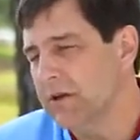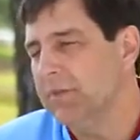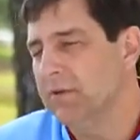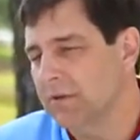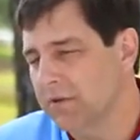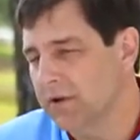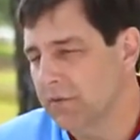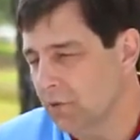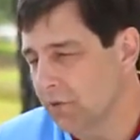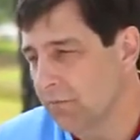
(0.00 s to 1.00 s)
typically we're
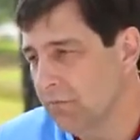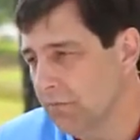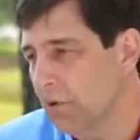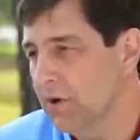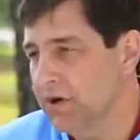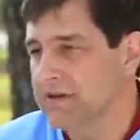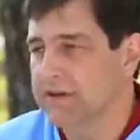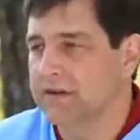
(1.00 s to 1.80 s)
thinking more boys,